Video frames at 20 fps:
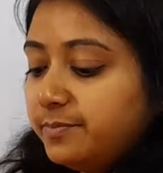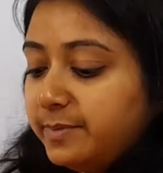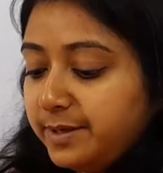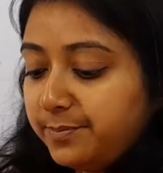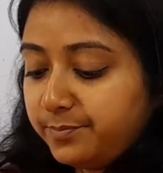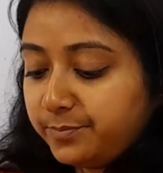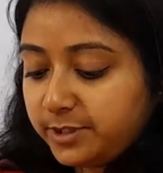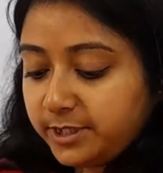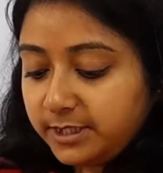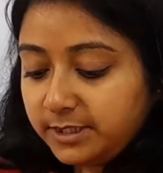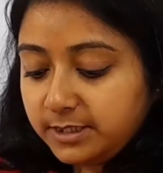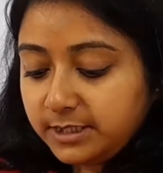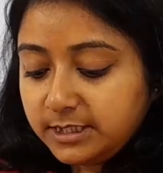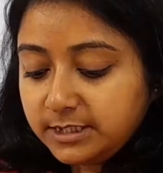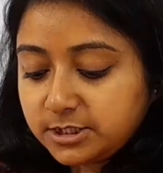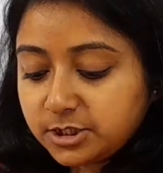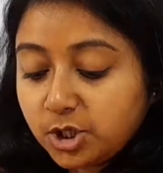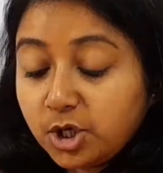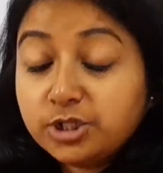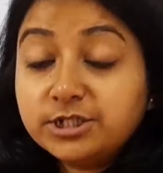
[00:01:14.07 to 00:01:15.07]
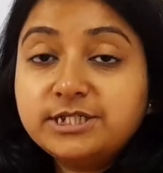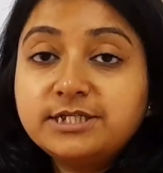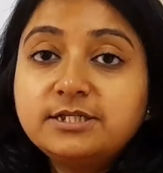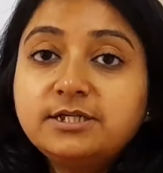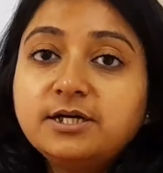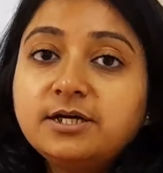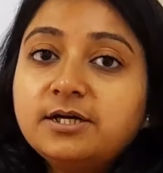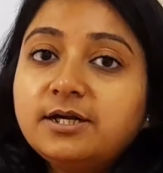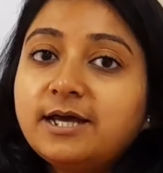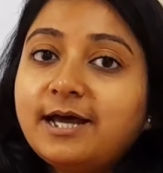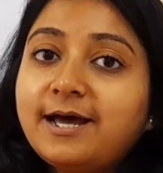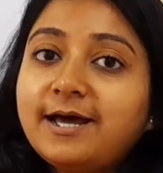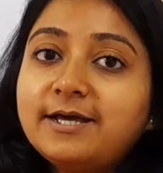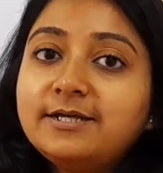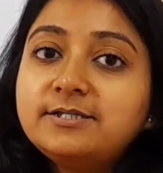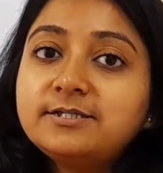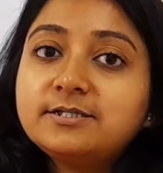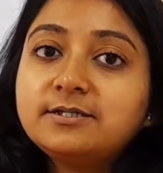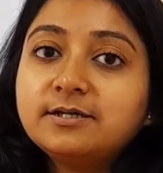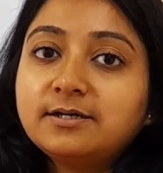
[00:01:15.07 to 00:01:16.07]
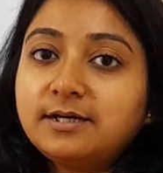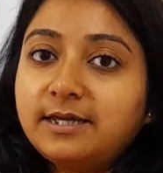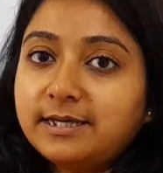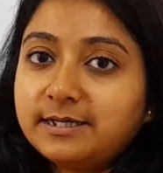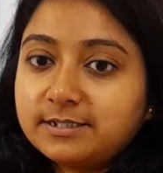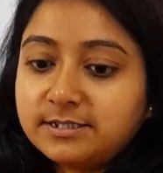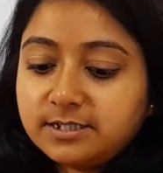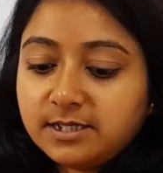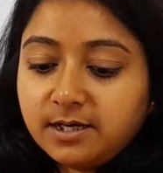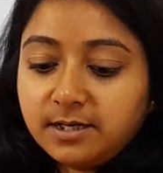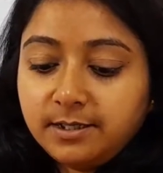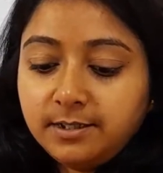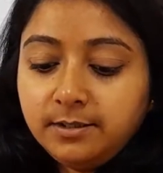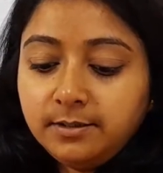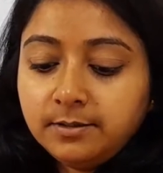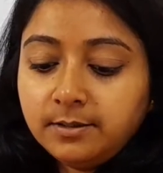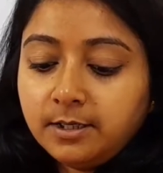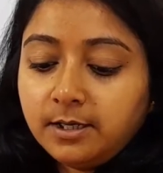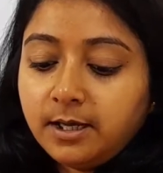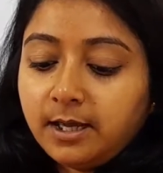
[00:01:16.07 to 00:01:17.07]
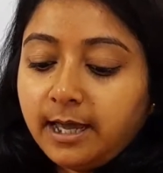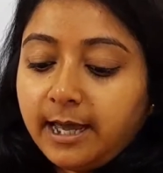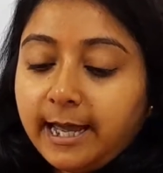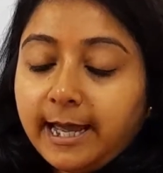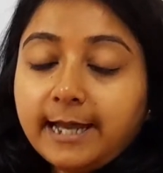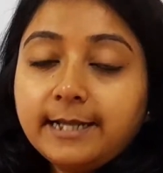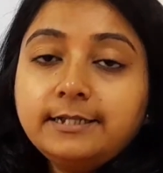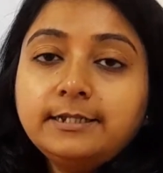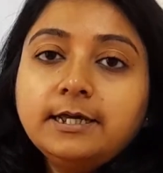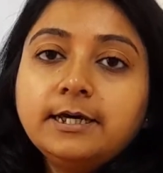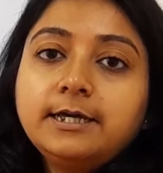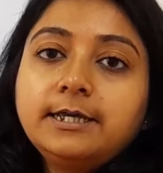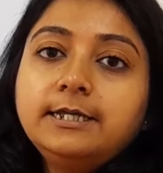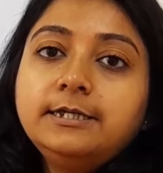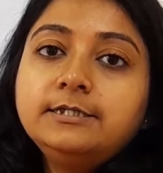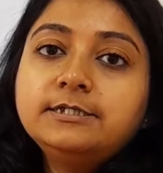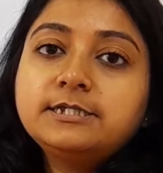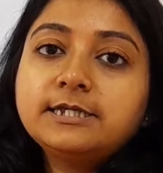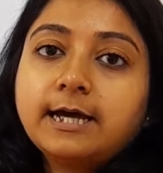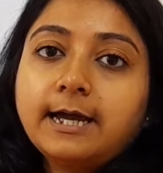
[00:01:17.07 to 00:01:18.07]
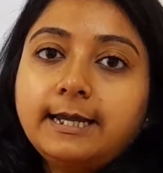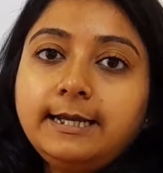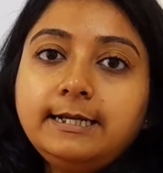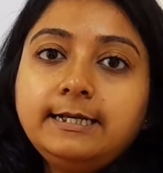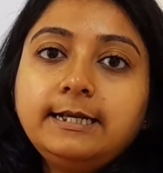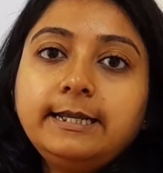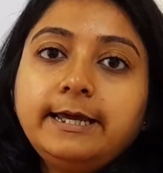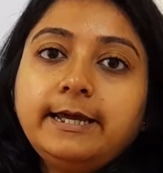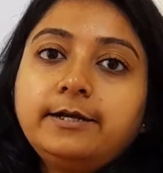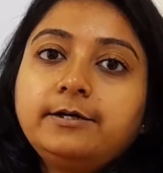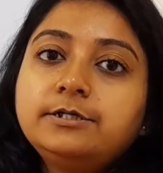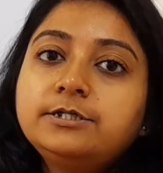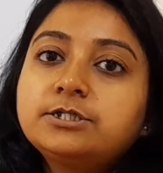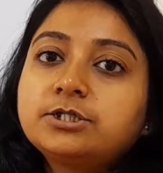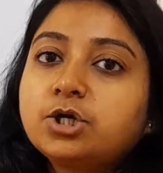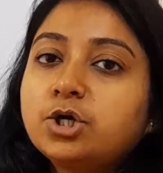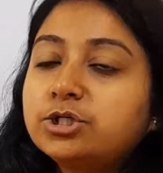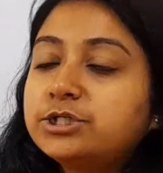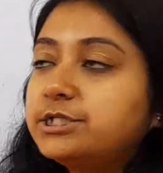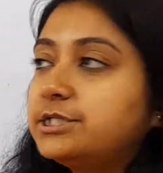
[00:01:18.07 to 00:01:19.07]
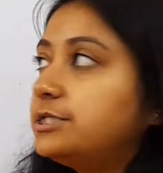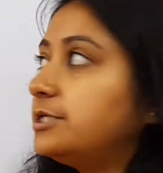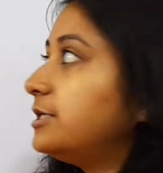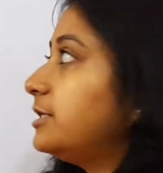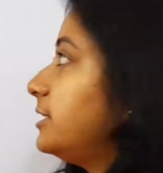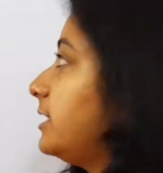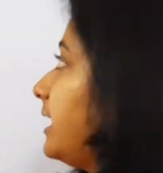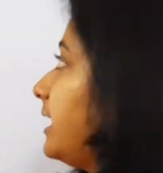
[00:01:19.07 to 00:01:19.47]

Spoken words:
membrane is considered as the XII and the inside layer is considered